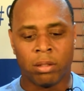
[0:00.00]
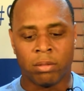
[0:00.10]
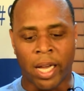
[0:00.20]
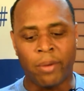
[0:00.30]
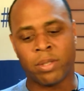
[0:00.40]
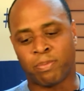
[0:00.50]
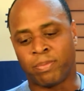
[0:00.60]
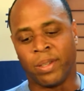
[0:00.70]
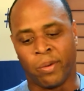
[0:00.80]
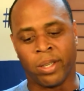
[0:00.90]
that was
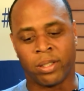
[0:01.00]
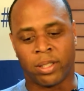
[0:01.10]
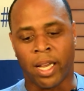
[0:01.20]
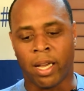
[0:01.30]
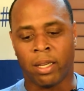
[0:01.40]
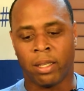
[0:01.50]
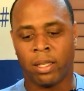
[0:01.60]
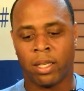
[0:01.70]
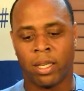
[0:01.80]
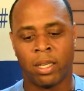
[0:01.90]
the worst day
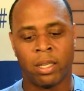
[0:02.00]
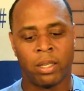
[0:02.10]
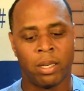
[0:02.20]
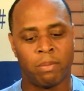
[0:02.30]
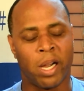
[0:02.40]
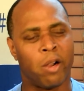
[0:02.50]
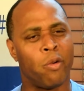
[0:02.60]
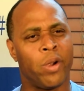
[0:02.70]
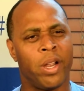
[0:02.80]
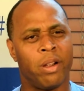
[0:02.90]
of my
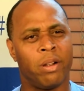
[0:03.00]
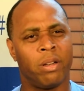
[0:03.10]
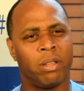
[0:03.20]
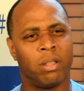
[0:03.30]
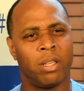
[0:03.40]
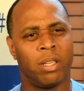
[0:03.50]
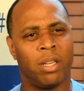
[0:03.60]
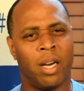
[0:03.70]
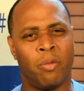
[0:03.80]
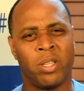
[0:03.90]
career.
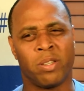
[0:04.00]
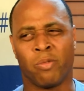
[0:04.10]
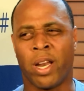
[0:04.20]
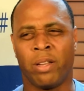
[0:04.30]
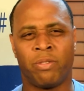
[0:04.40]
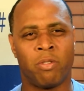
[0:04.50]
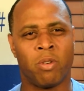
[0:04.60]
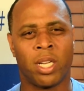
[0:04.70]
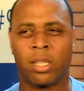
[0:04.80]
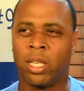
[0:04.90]
I wasn't ready for
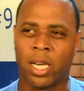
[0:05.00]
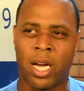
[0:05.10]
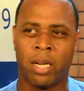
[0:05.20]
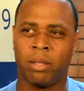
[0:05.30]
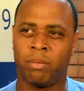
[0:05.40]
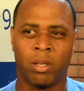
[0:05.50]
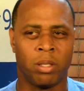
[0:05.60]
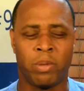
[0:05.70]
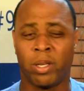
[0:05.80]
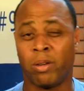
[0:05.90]
it. I think I had
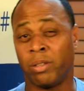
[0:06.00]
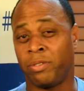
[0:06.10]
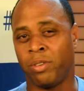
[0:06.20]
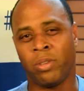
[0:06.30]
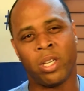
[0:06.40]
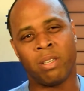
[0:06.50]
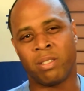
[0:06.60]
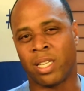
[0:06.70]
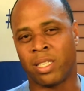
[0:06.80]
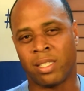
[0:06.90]
only been on a few
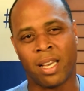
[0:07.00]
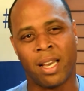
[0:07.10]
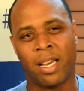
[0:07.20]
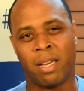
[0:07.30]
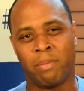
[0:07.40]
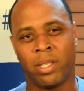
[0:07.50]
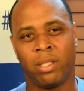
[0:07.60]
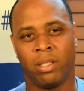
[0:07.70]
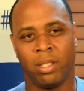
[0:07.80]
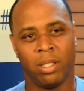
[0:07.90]
years at the time, and
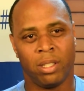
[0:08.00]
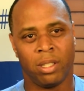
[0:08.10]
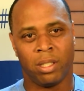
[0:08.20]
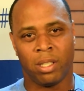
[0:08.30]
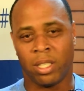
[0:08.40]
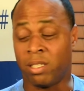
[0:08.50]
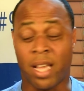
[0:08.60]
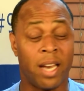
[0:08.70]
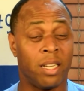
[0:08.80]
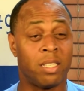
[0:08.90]
I just
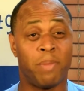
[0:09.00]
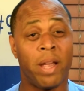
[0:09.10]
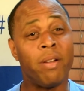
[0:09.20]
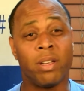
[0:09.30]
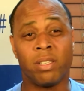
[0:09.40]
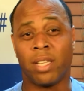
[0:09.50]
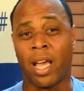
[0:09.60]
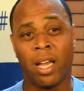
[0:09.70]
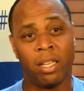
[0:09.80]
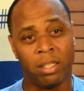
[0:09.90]
hadn't experienced
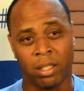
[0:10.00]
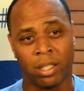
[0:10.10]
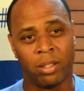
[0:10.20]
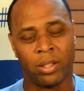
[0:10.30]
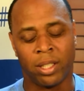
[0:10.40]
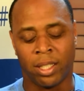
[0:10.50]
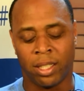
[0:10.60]
that, you know. And